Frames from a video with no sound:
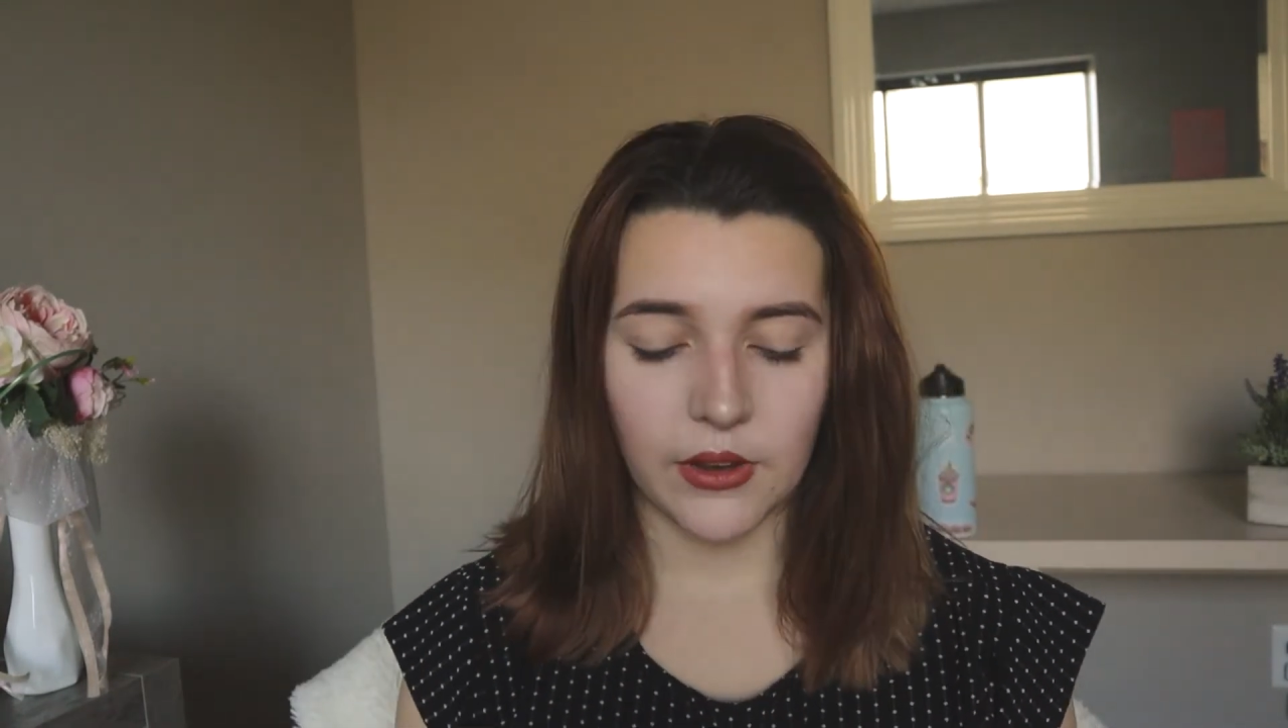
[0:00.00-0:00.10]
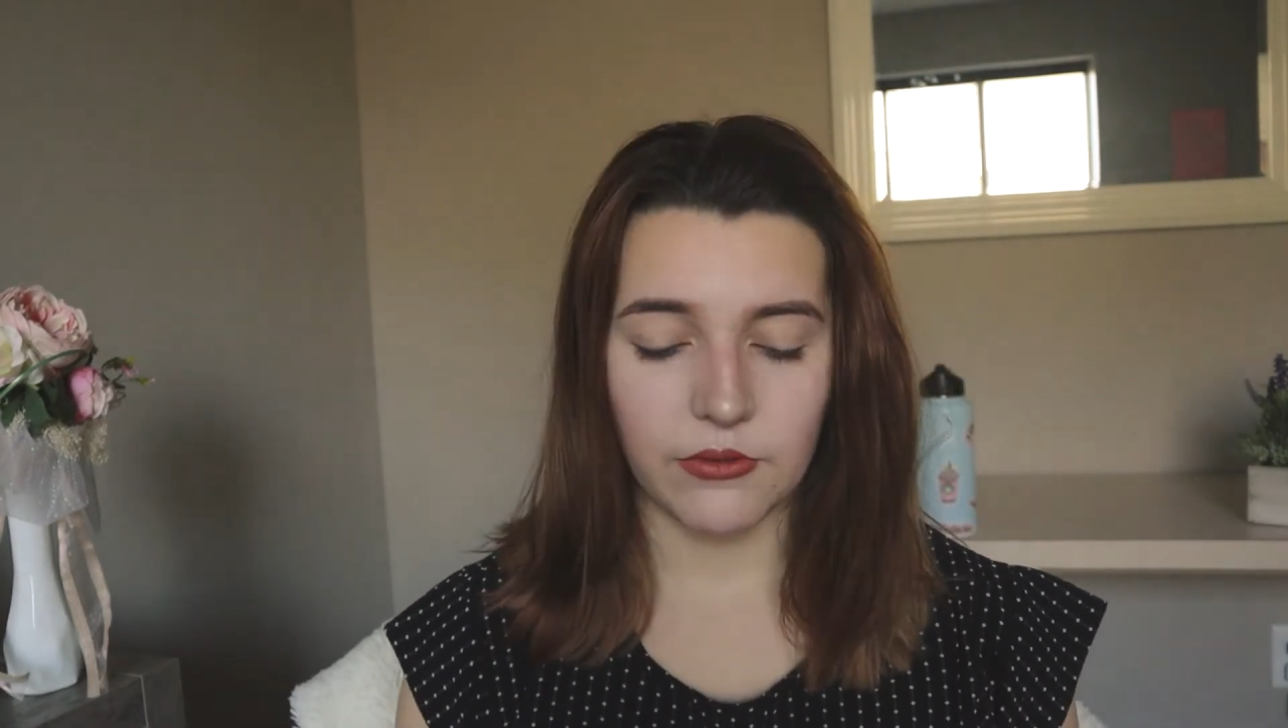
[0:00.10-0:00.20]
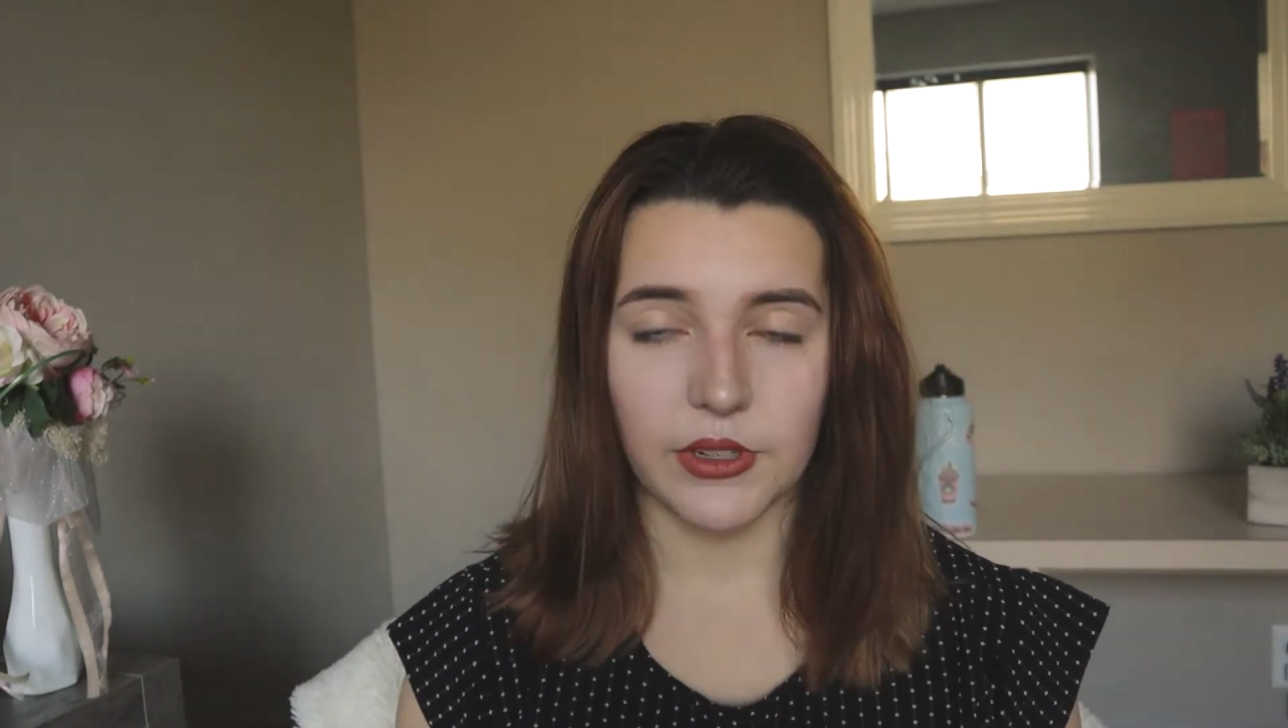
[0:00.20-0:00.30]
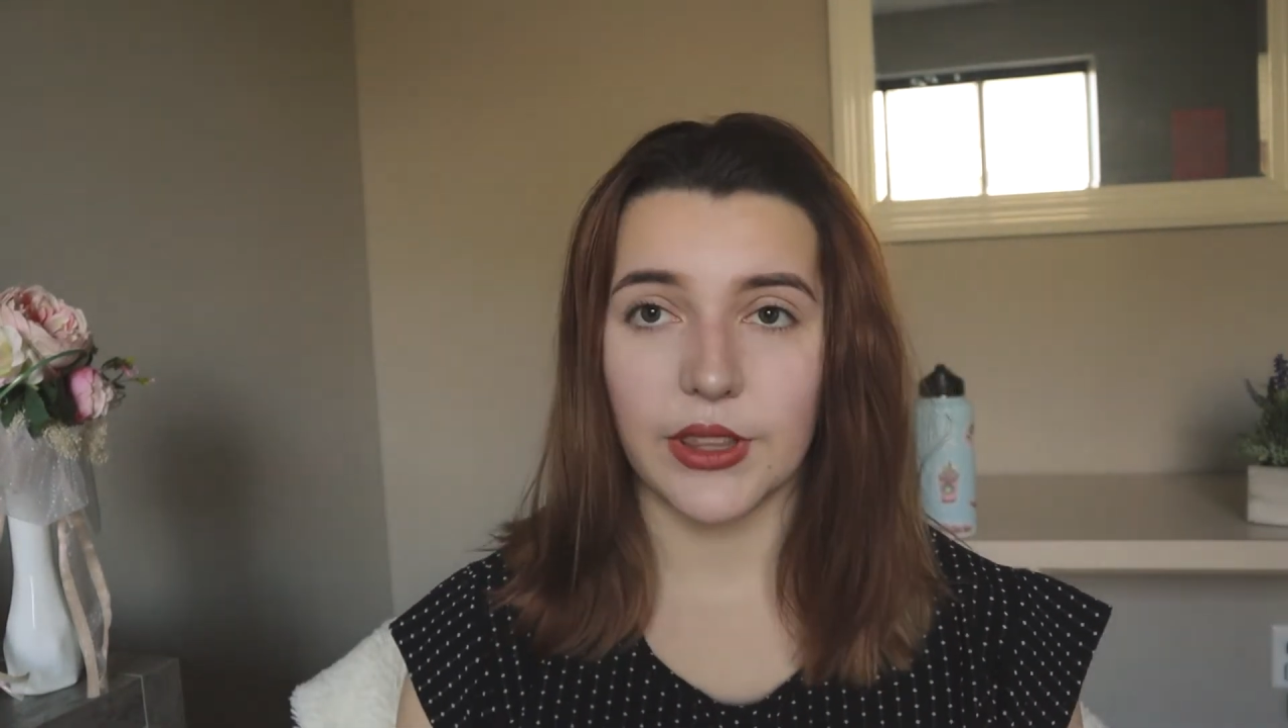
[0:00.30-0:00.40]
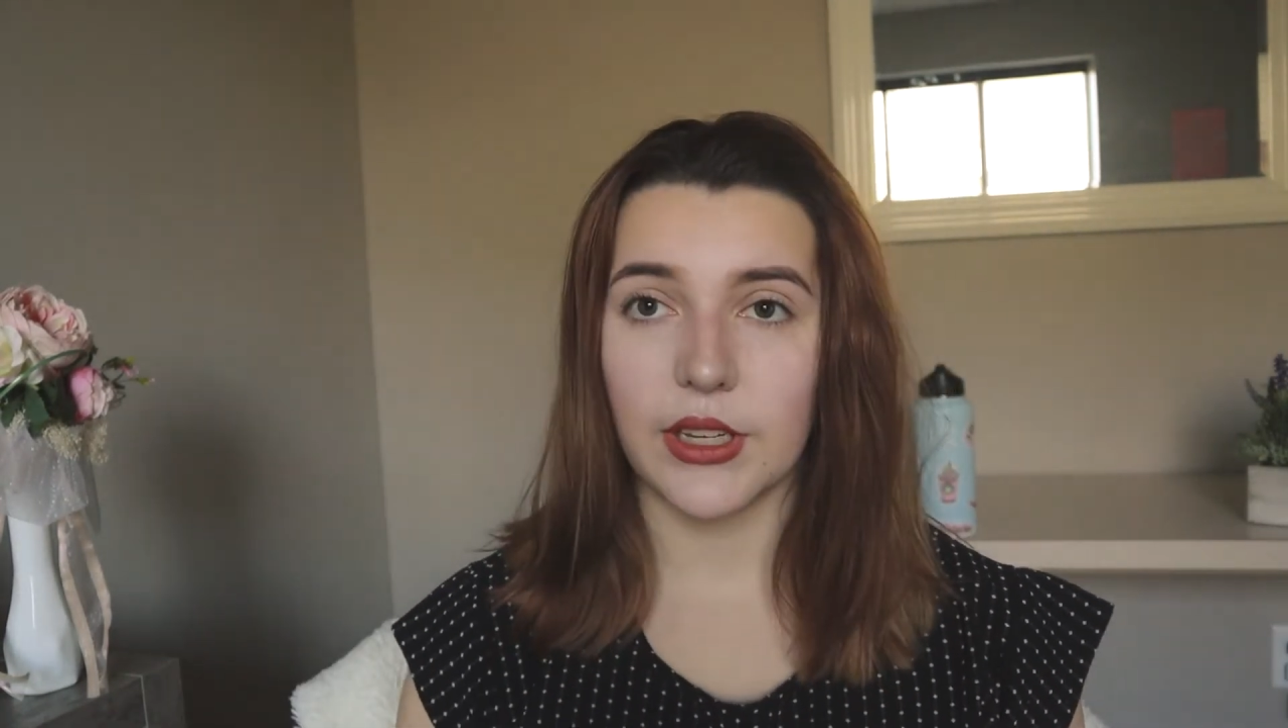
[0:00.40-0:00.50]

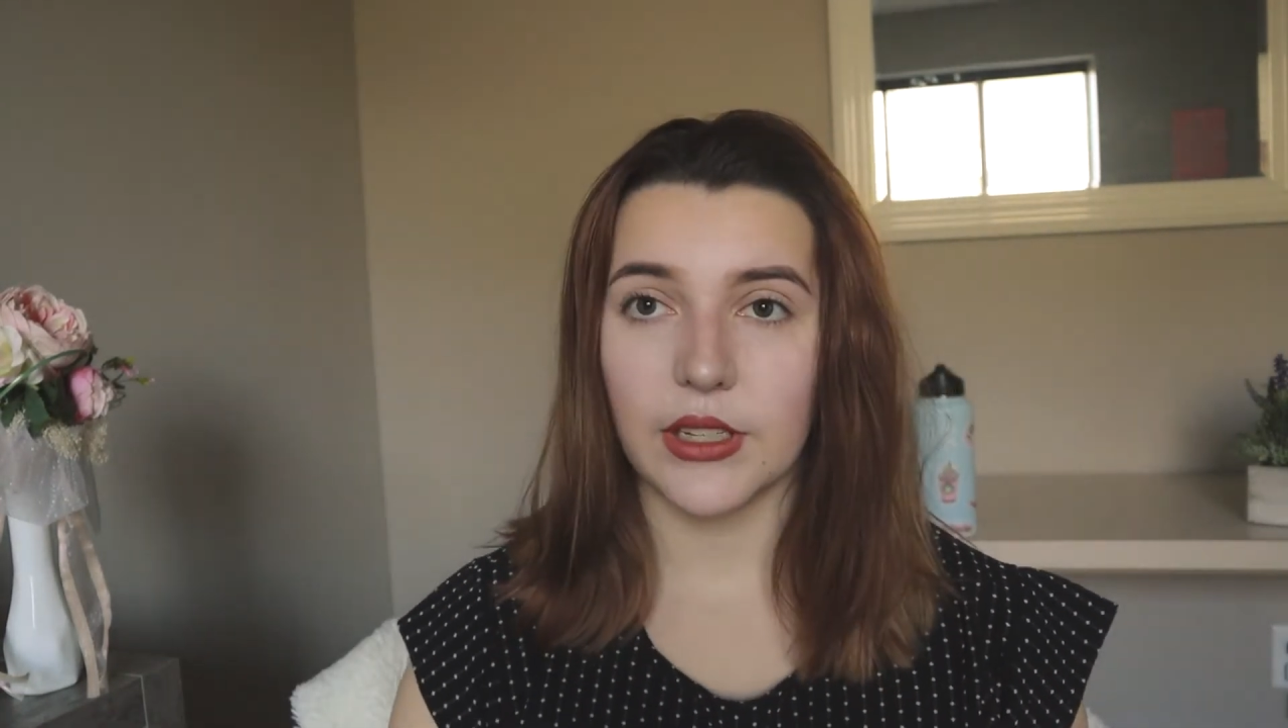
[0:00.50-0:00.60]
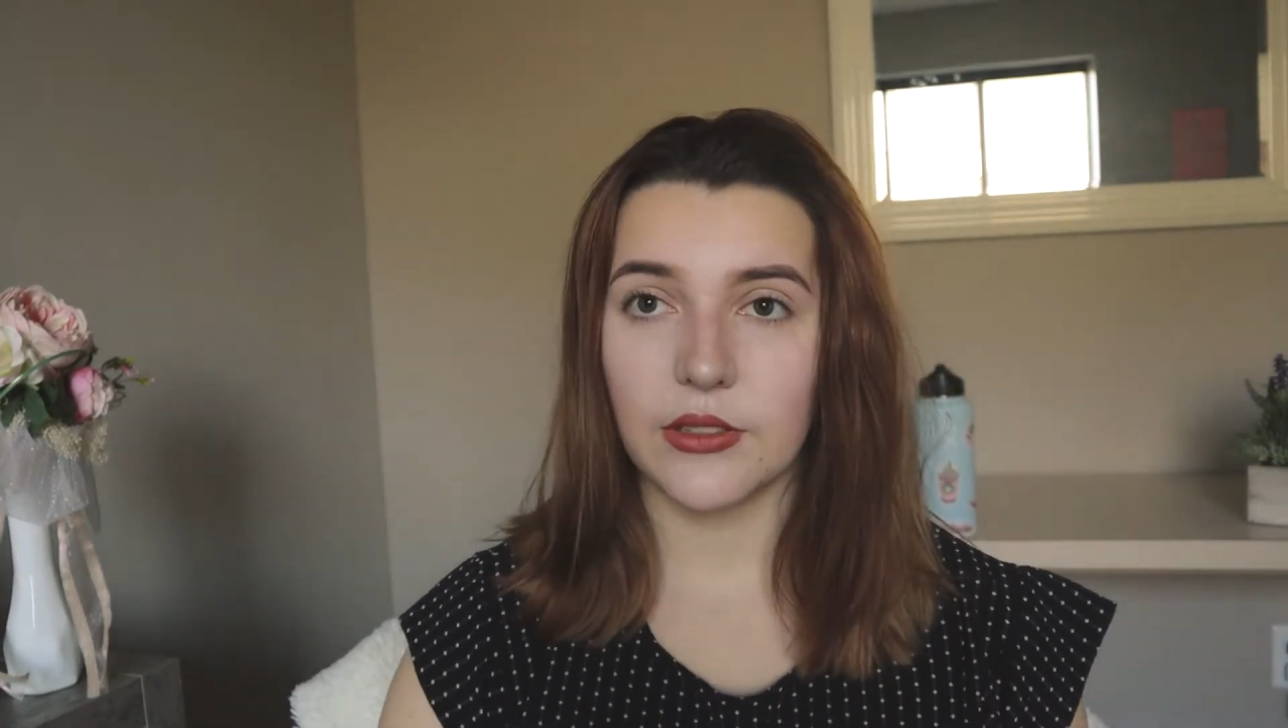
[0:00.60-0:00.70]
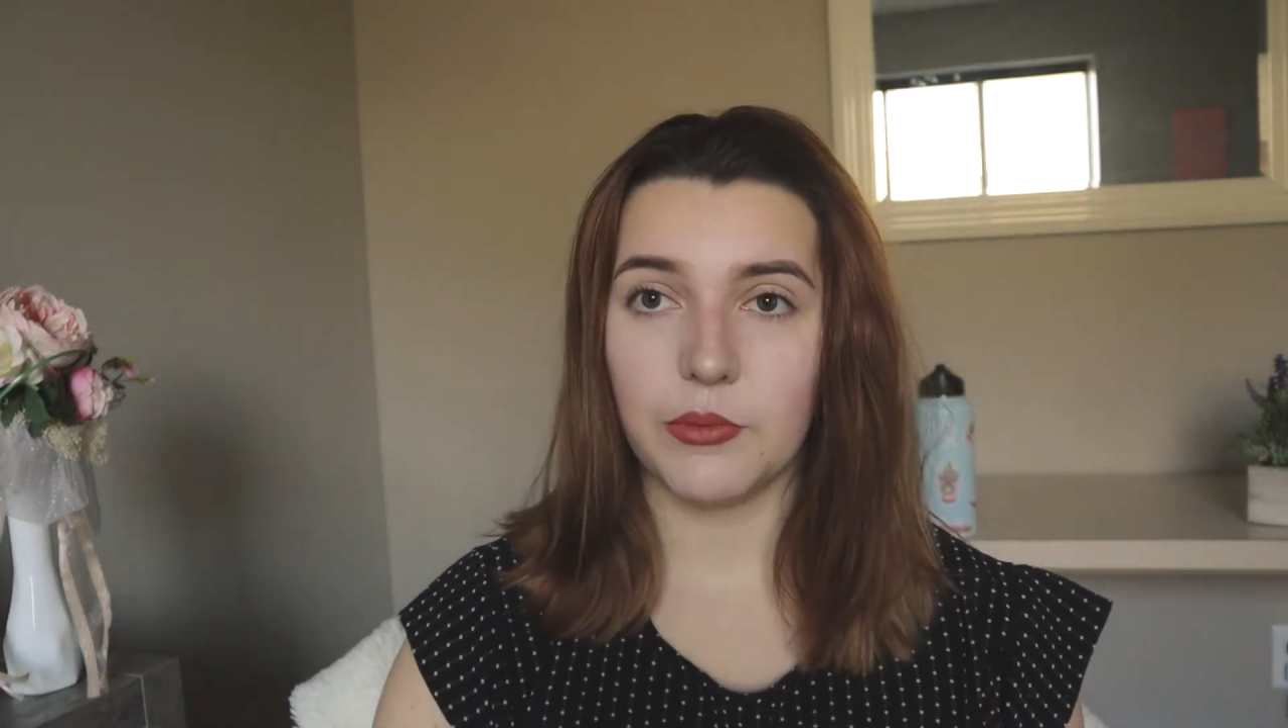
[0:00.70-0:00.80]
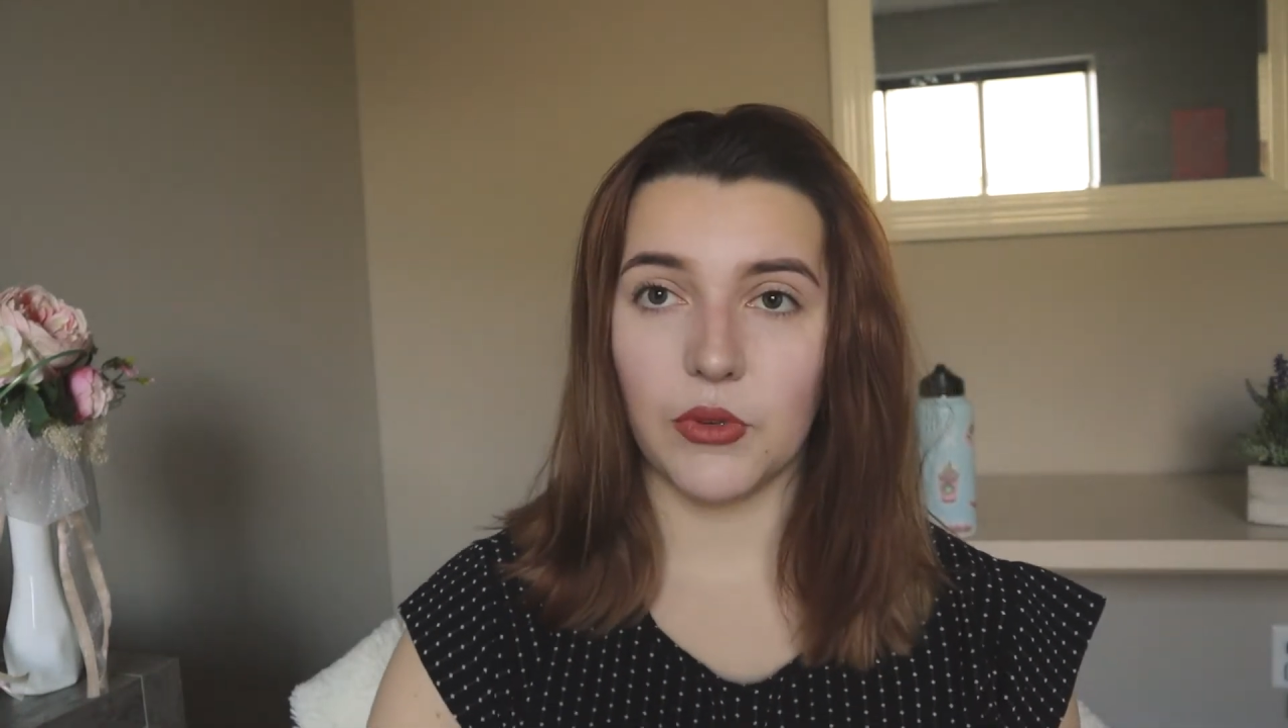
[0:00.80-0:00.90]
For this